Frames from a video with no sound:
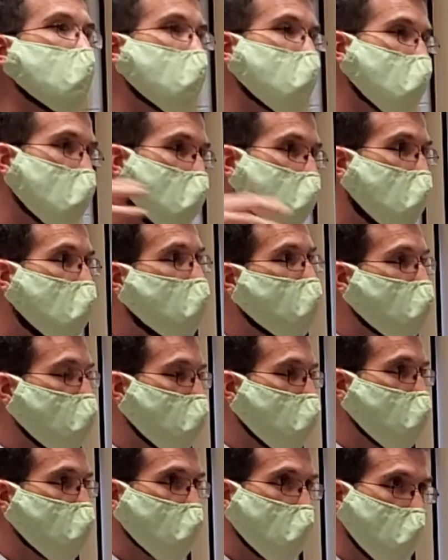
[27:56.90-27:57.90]
the Shah
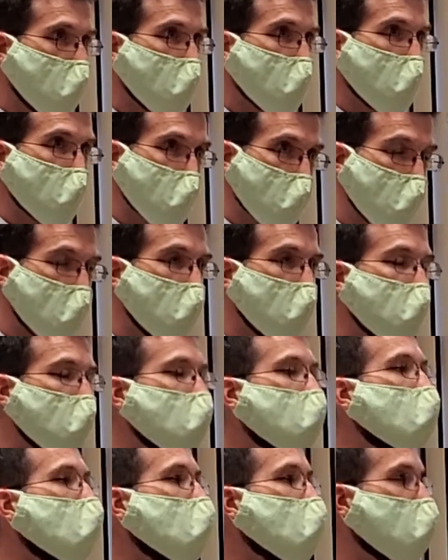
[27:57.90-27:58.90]
was
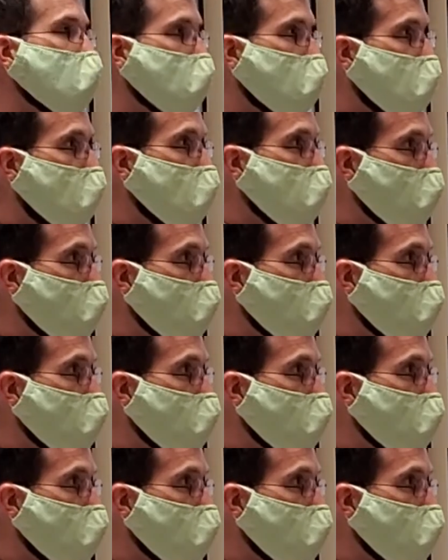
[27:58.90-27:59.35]
overthrown by